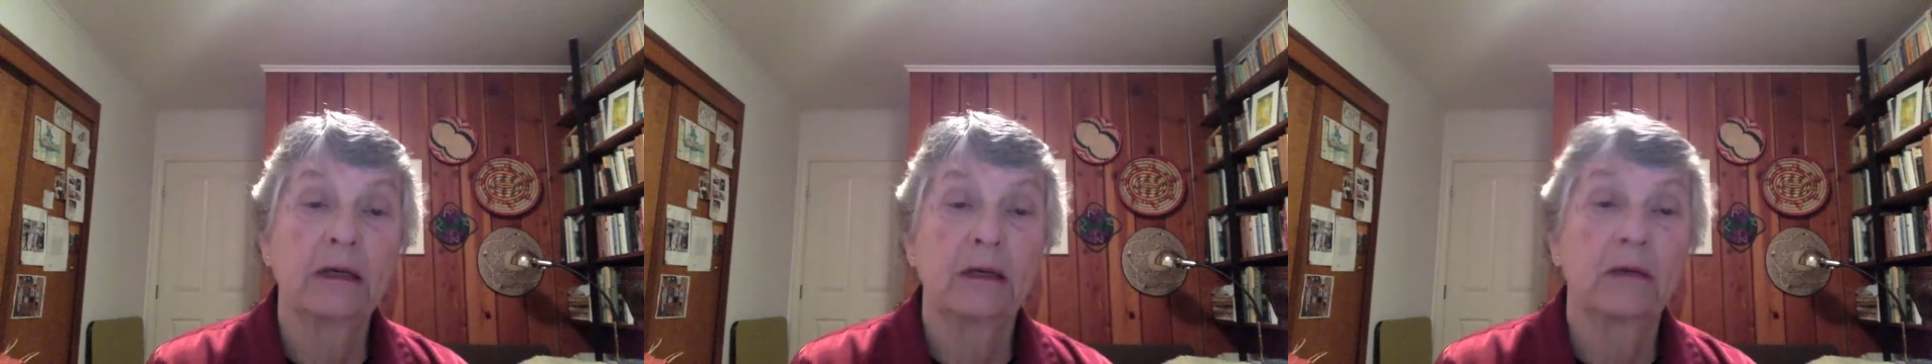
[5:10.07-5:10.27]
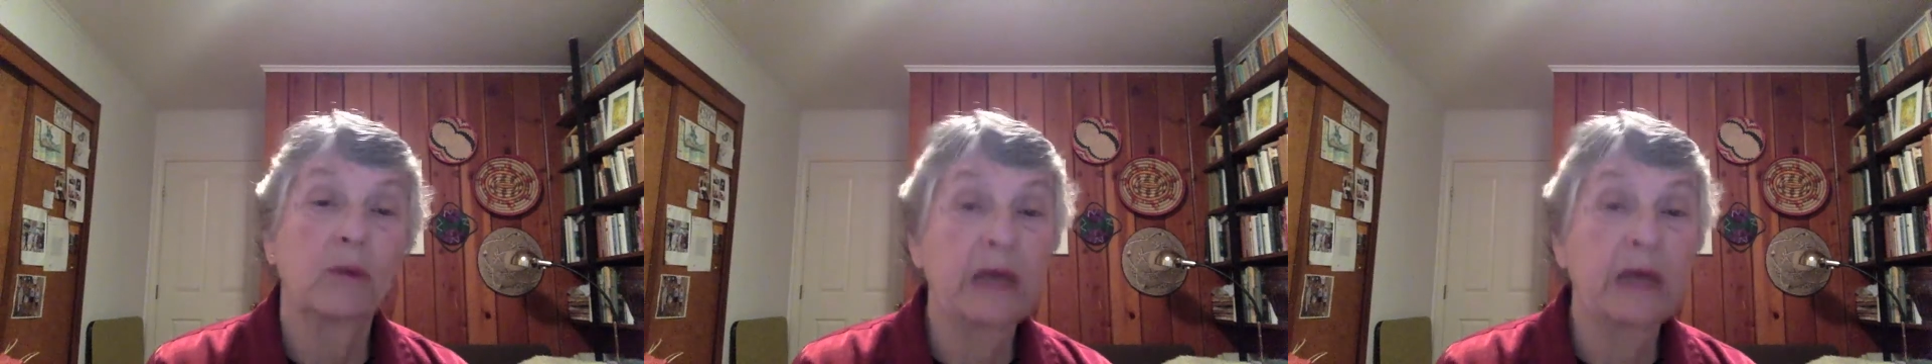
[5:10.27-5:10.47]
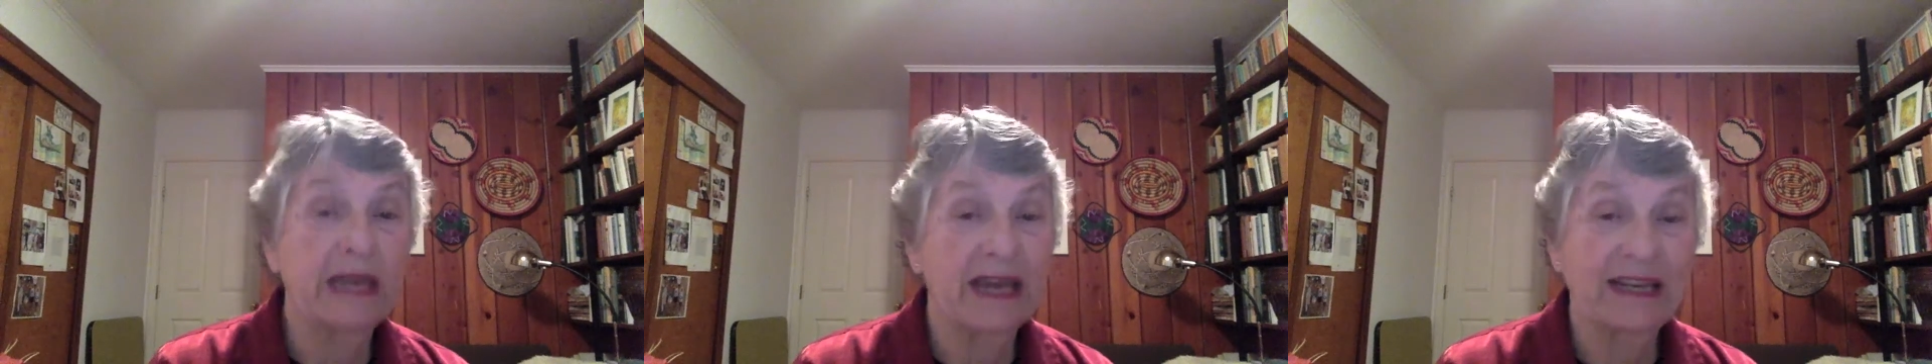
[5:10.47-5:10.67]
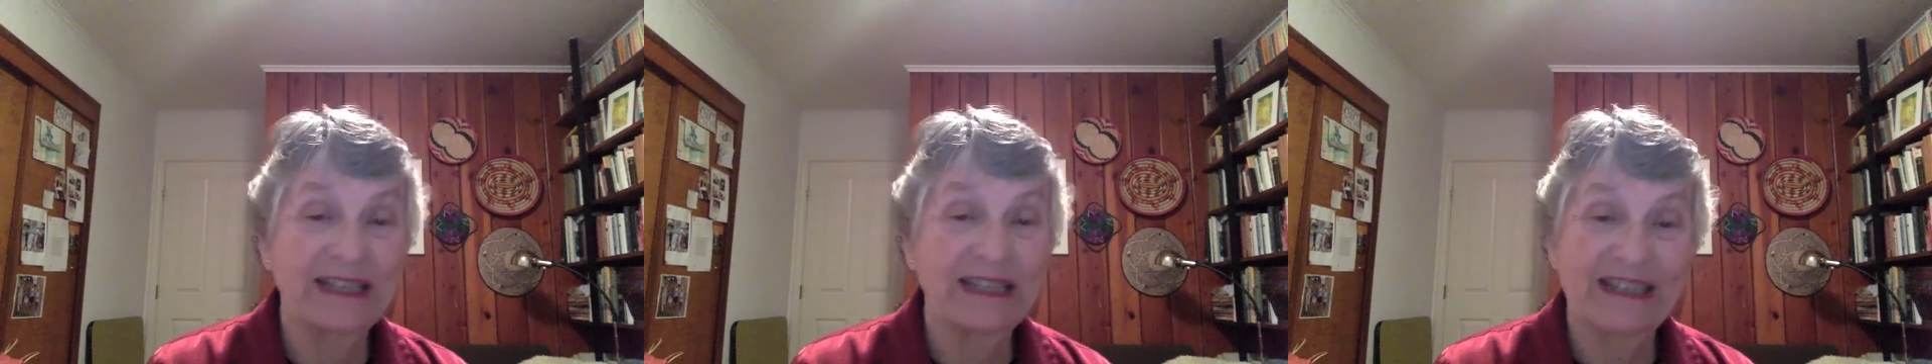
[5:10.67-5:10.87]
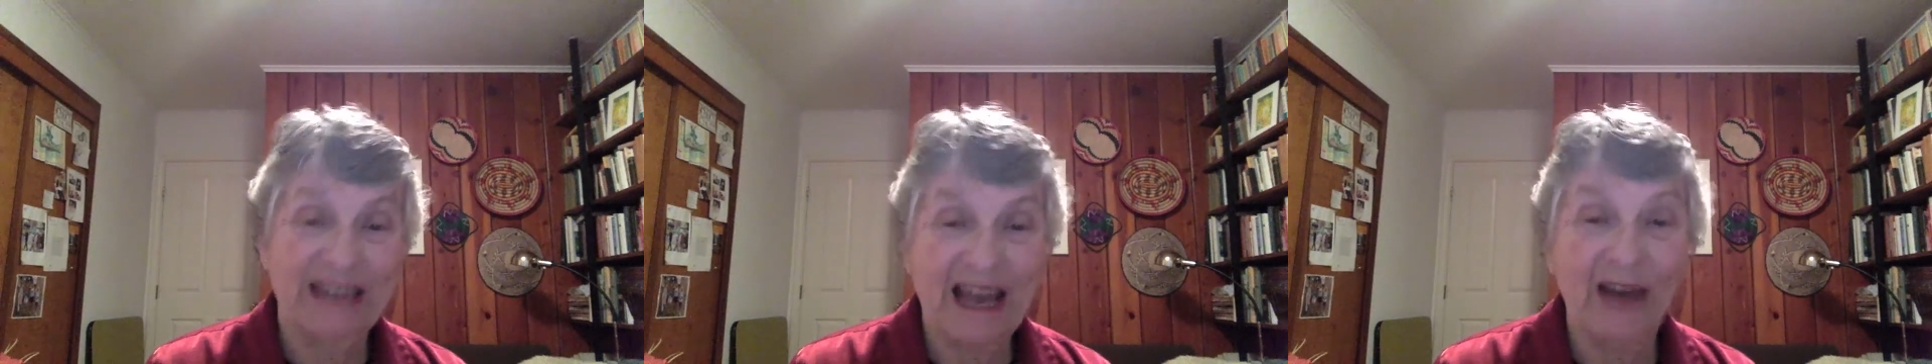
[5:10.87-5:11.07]

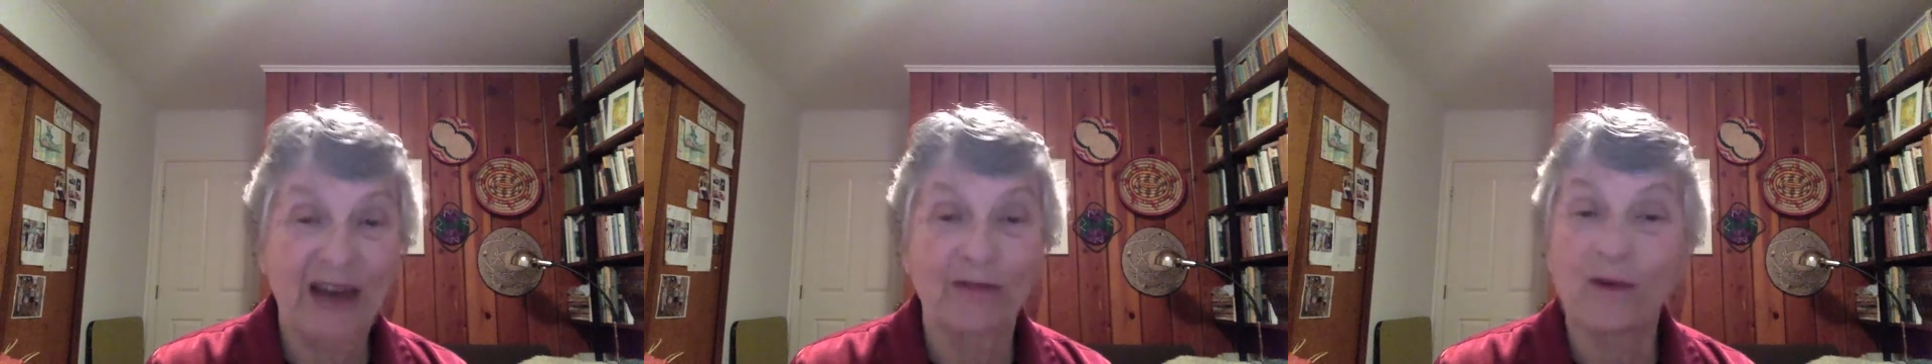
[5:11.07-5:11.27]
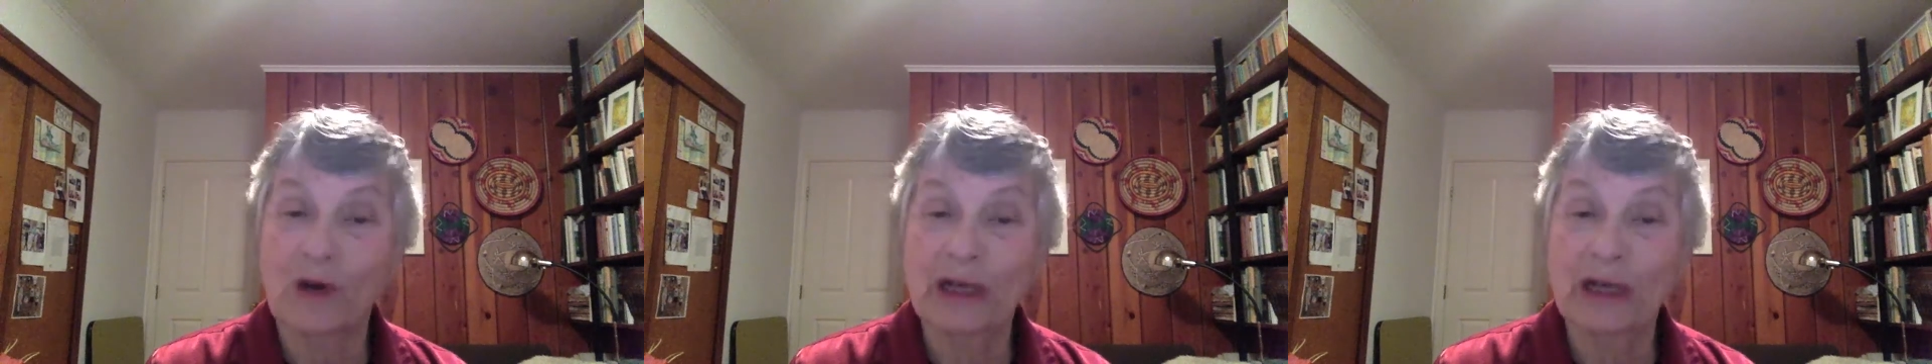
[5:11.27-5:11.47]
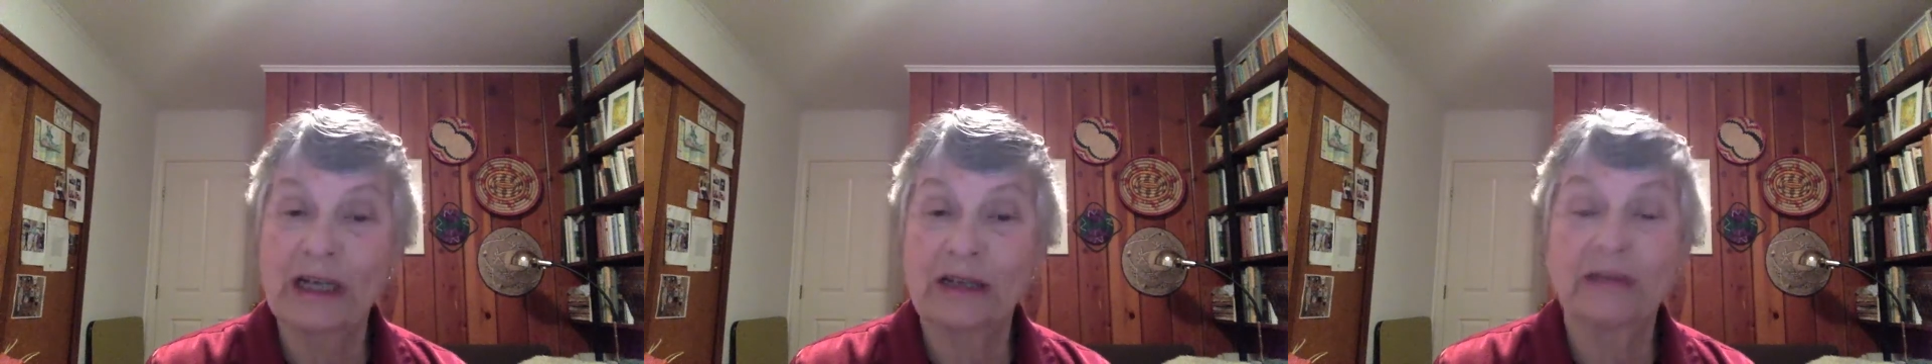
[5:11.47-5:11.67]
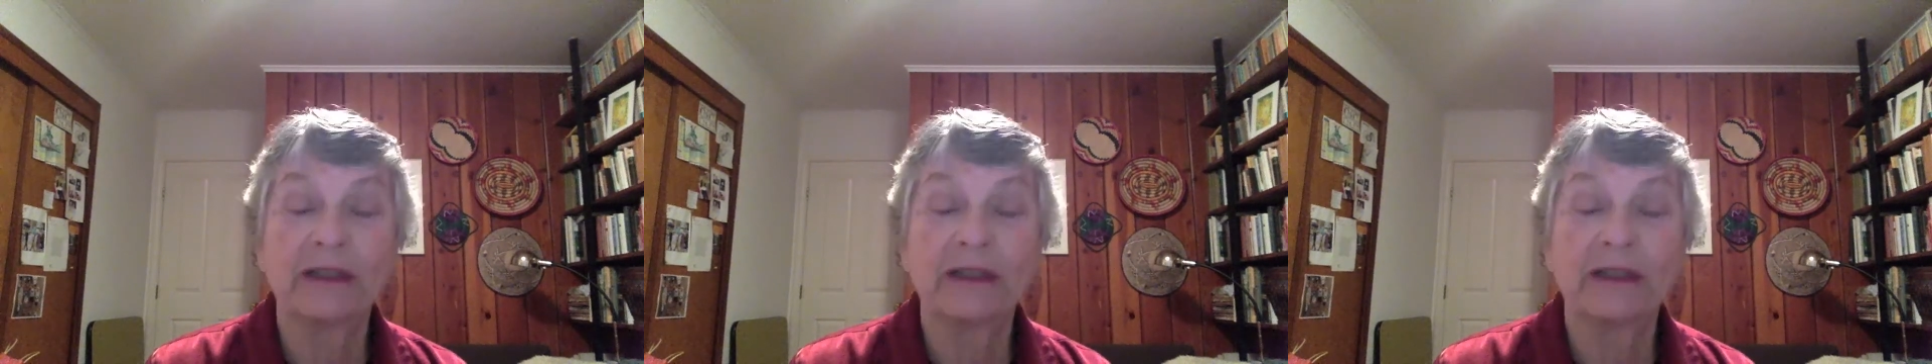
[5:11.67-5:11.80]
in California